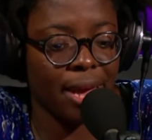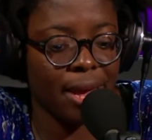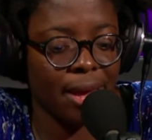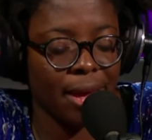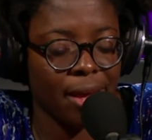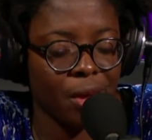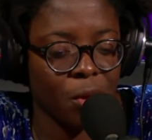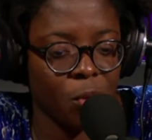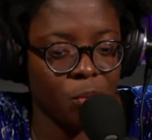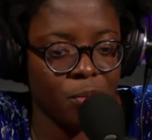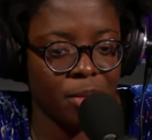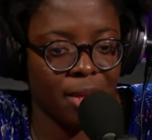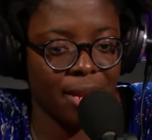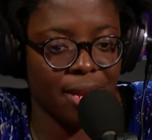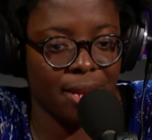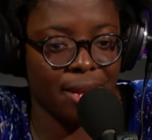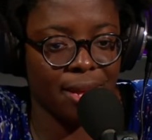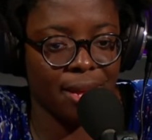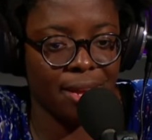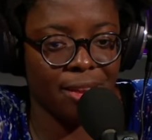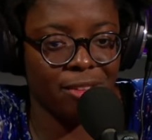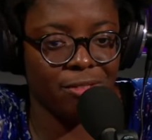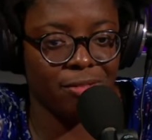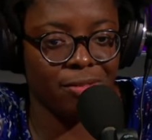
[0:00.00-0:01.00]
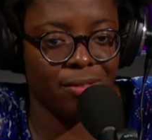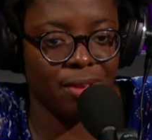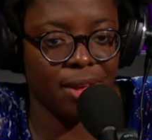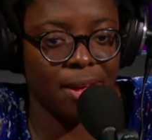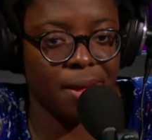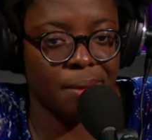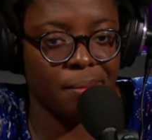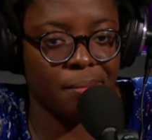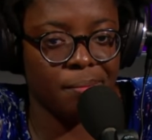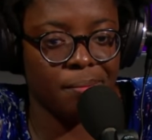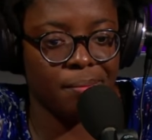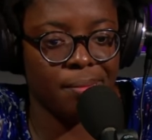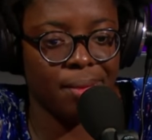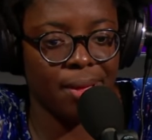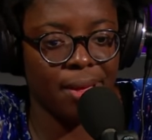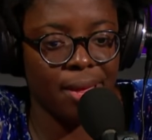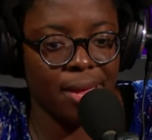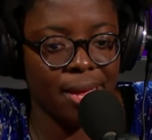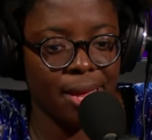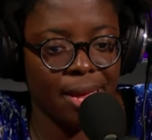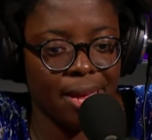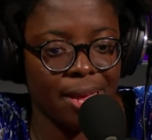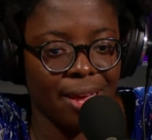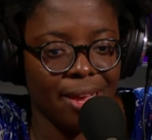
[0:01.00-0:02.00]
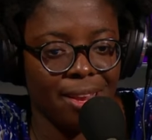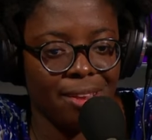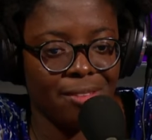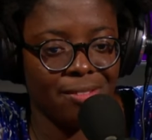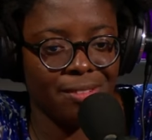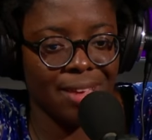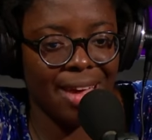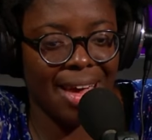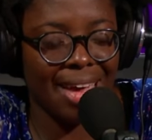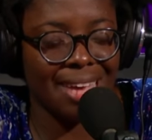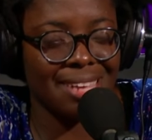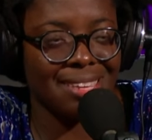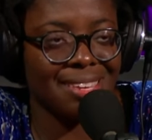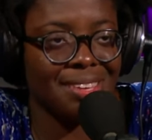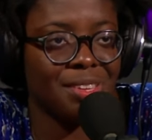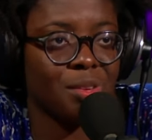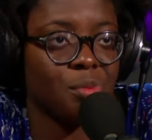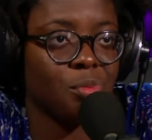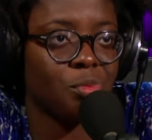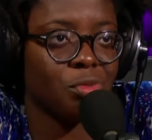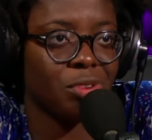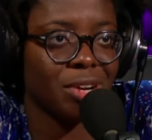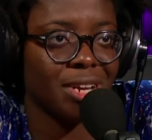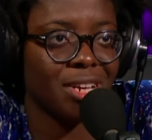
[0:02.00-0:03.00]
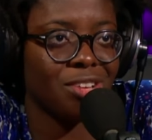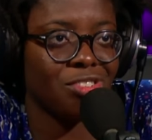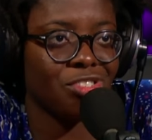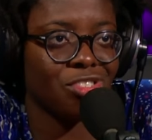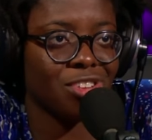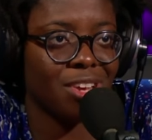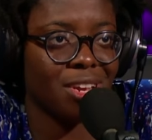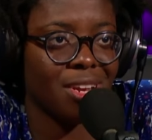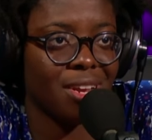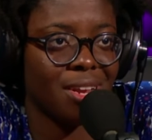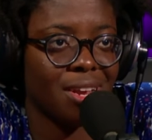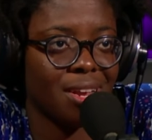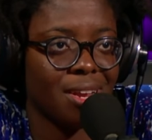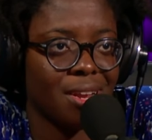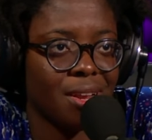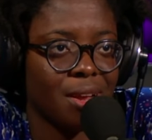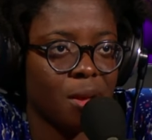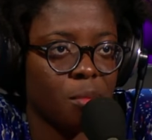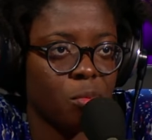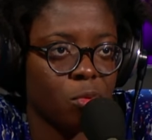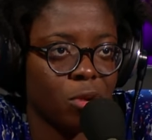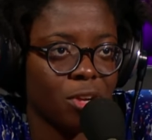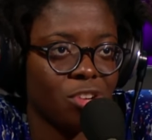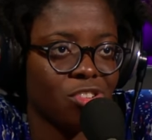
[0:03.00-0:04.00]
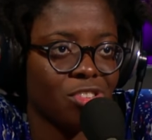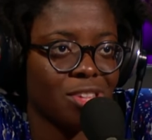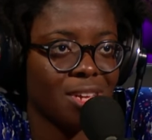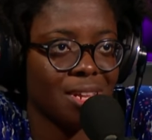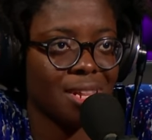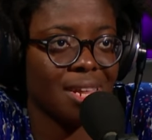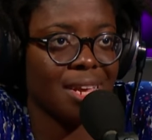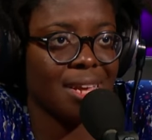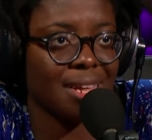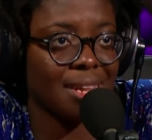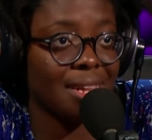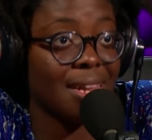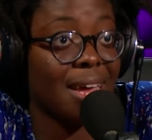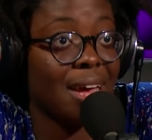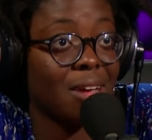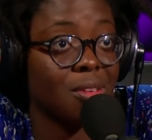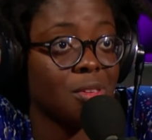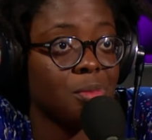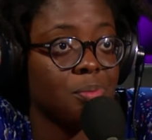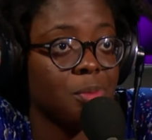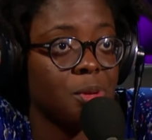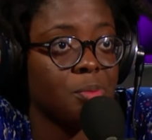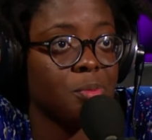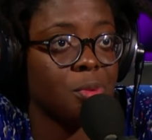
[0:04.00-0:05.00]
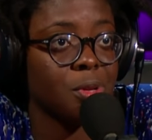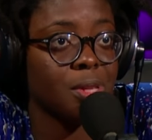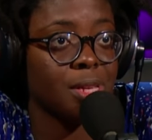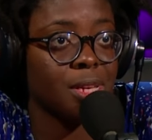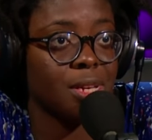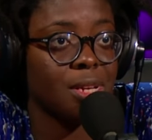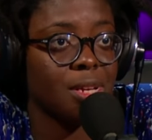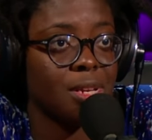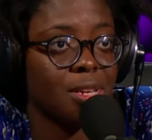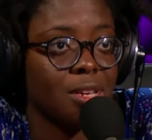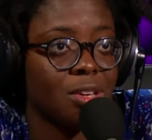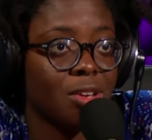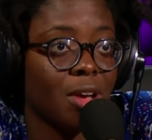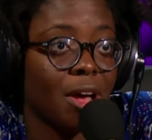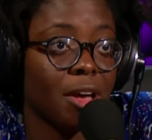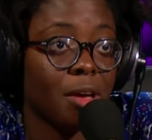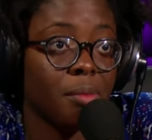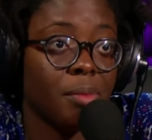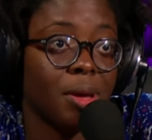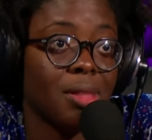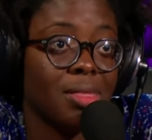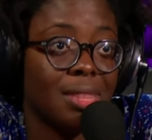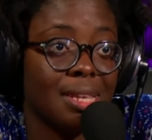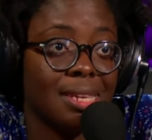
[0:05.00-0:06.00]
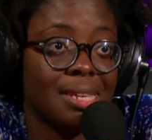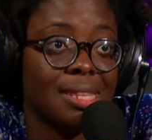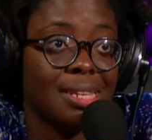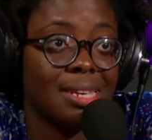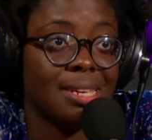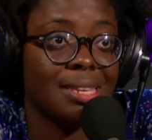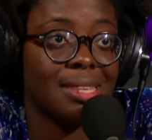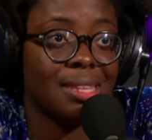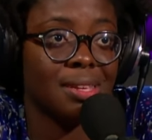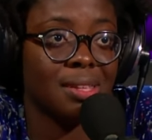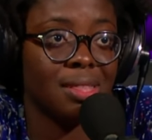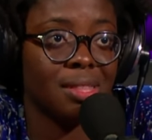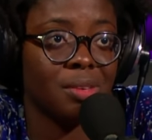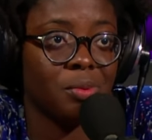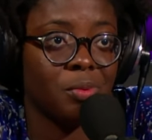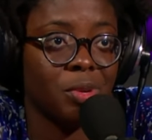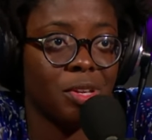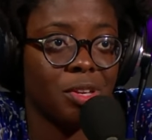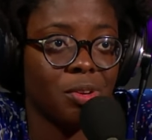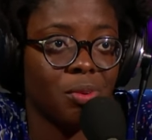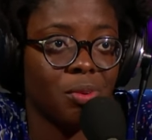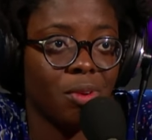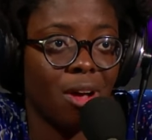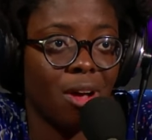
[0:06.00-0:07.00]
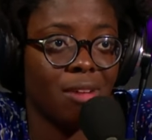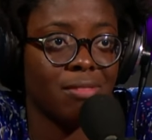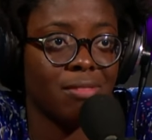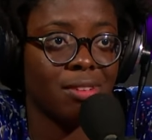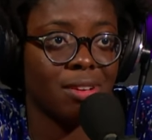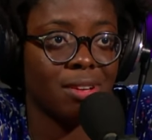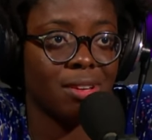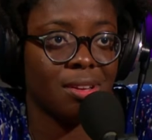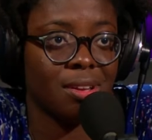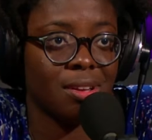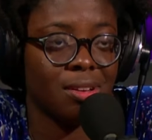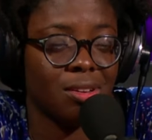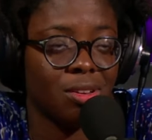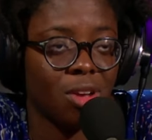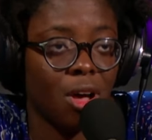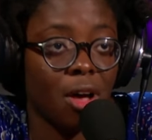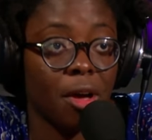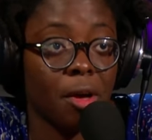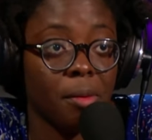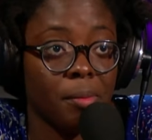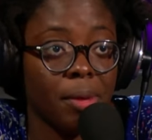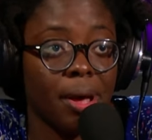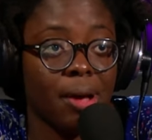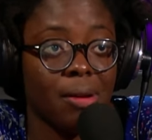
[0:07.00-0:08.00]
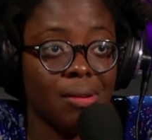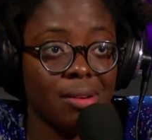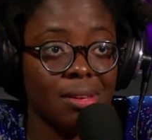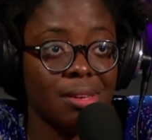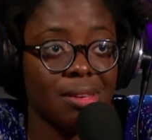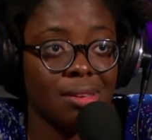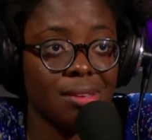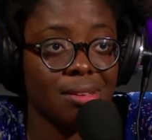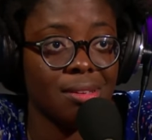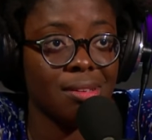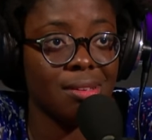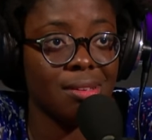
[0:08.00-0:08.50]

I, I hope that it kind of um, it kind of acts as a bridge and, and a bridge that like allows people to to talk about these things that that we don't often talk about.